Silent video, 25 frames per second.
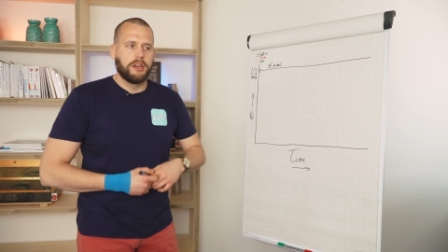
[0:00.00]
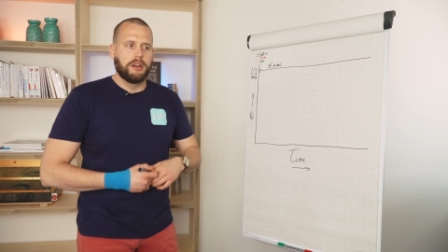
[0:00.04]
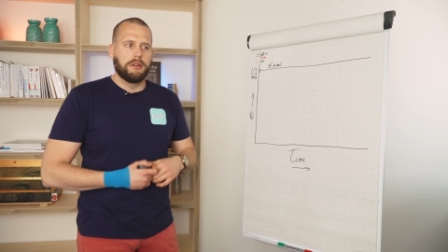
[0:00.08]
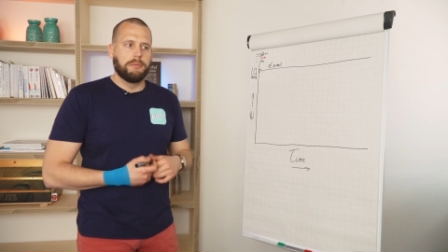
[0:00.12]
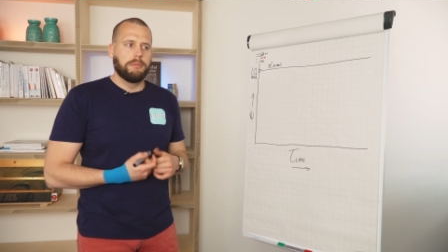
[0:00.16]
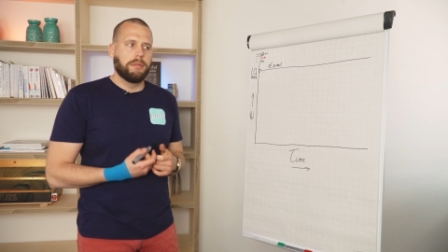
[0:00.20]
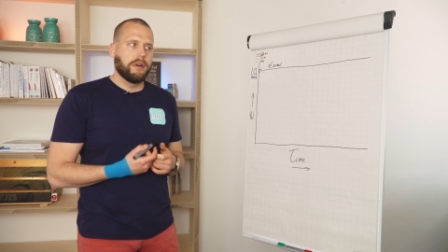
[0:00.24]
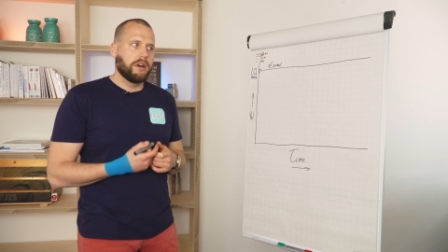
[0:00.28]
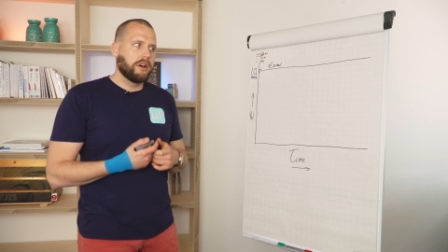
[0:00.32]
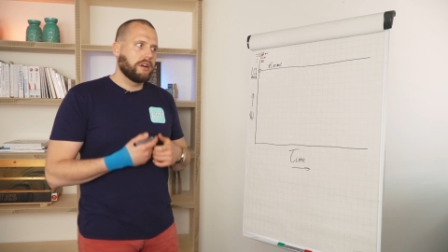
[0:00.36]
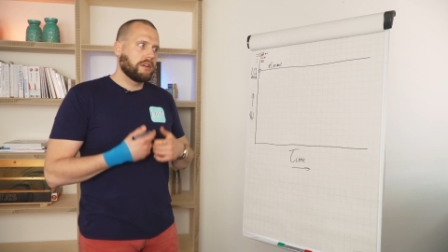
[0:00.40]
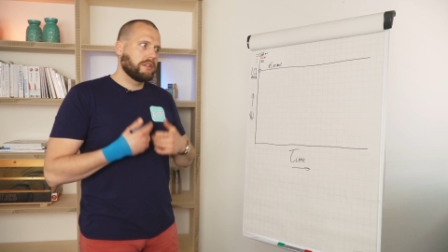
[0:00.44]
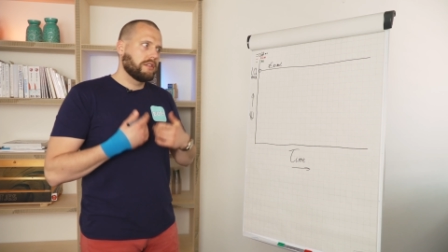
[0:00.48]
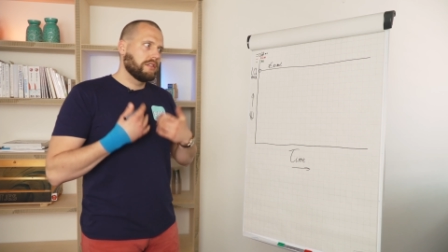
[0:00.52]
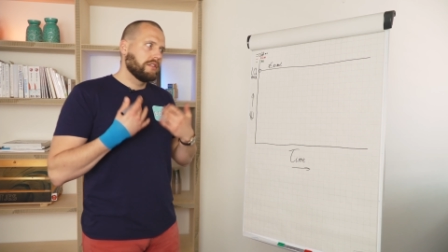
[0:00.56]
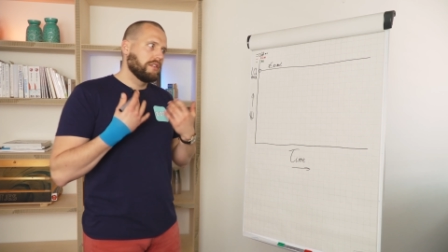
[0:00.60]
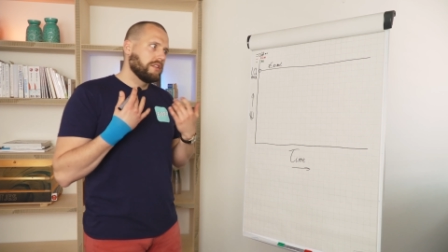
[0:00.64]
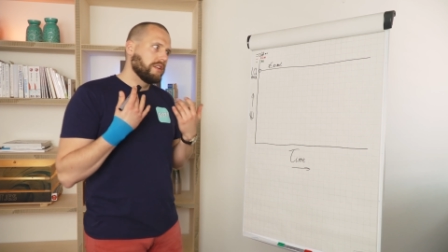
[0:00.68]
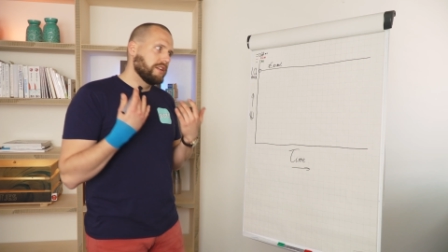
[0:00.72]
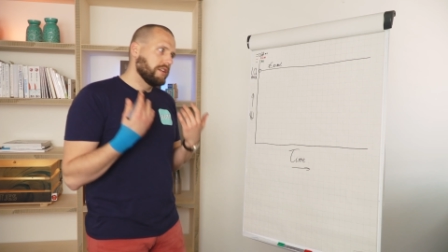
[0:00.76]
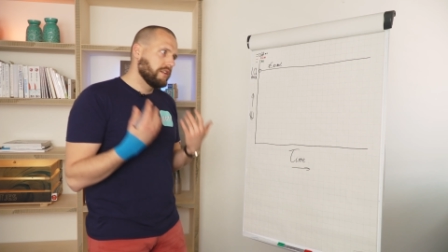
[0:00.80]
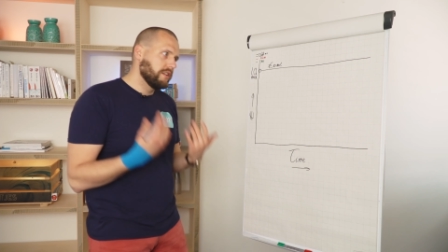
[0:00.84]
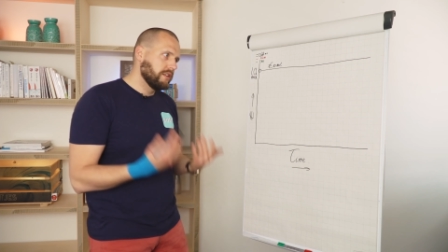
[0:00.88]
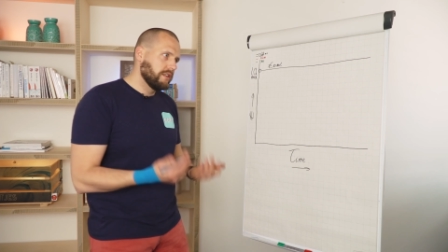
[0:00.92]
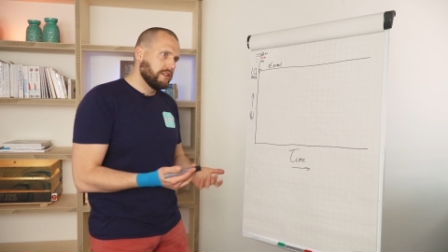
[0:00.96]
but
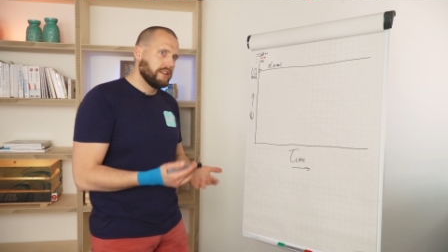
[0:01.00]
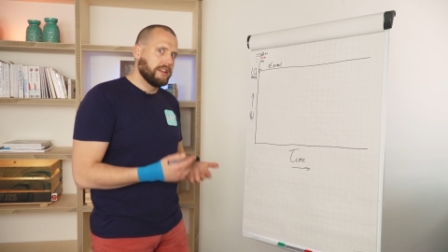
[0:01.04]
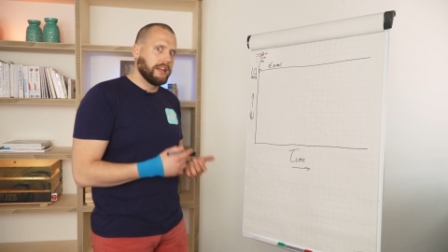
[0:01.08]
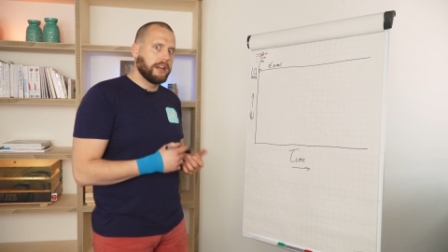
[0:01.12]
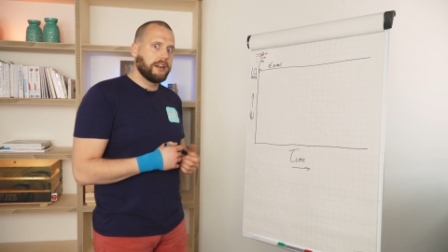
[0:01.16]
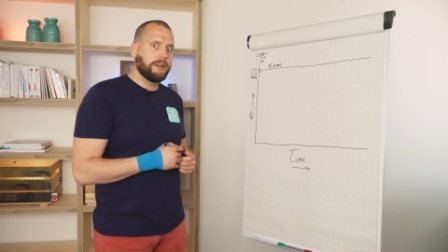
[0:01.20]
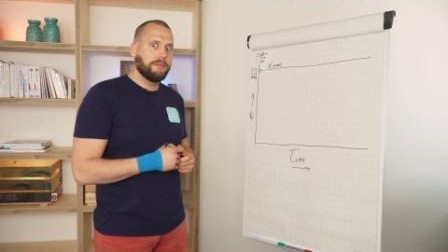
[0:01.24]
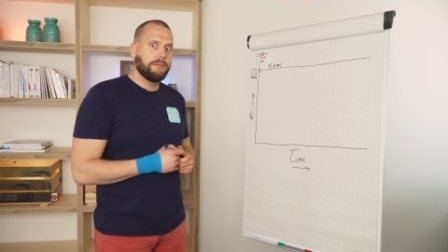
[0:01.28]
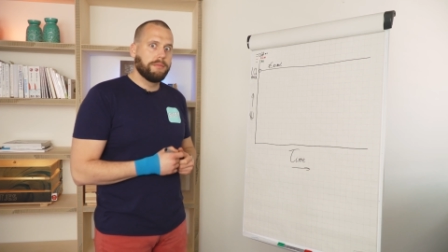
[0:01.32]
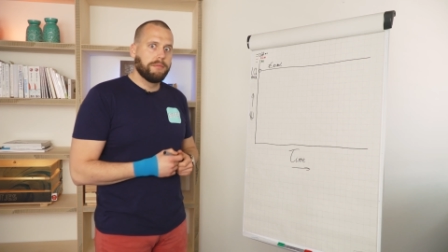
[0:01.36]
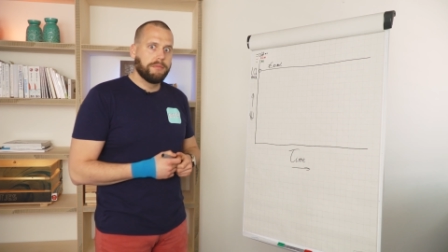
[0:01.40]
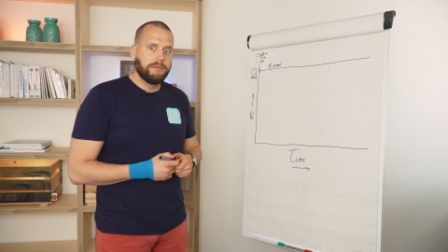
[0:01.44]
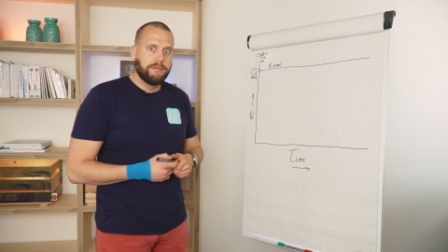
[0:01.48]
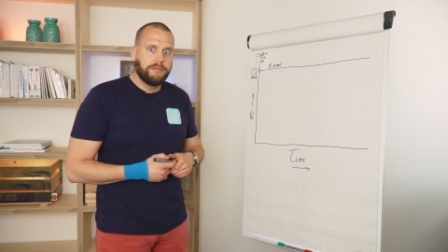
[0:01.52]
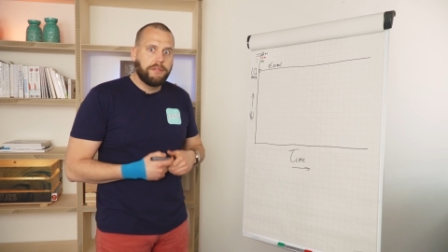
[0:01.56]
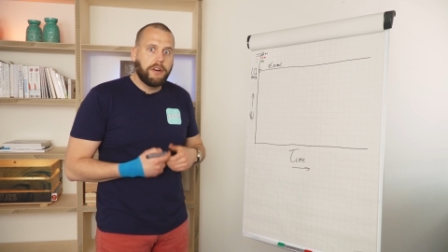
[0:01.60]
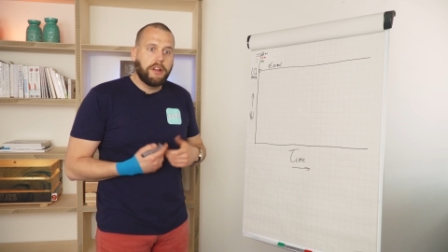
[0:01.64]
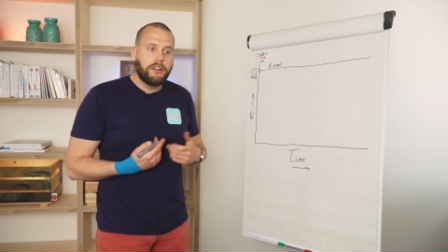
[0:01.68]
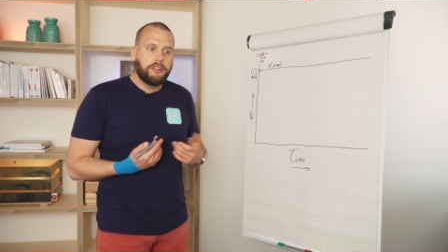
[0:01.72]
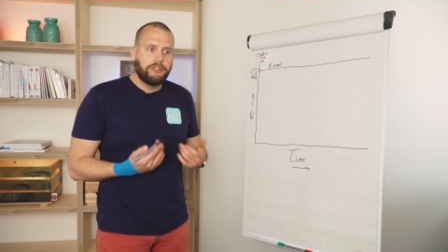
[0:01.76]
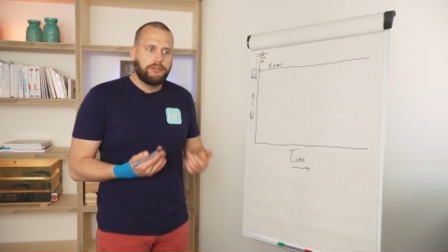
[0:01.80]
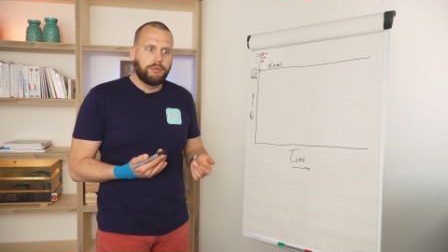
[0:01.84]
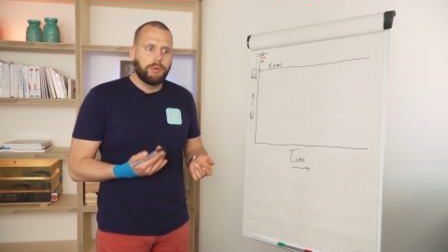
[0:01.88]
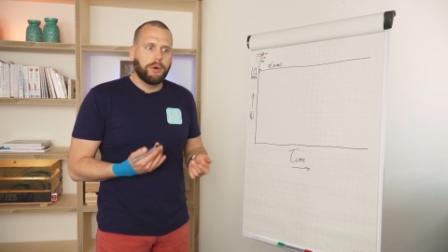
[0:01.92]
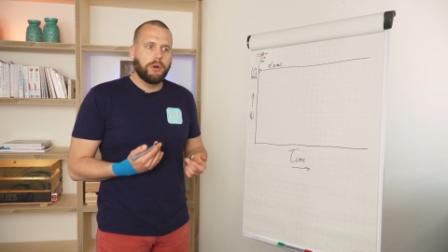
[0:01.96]
their
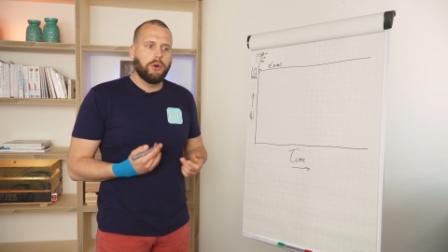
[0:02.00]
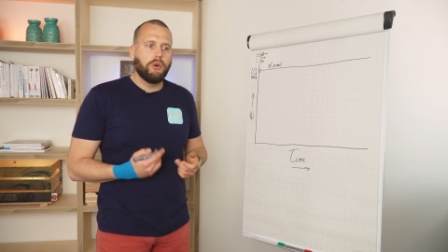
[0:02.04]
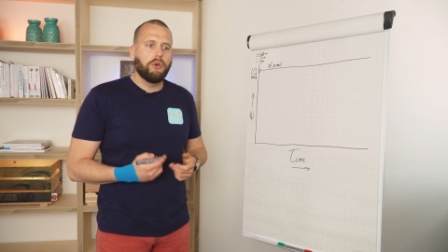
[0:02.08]
funds will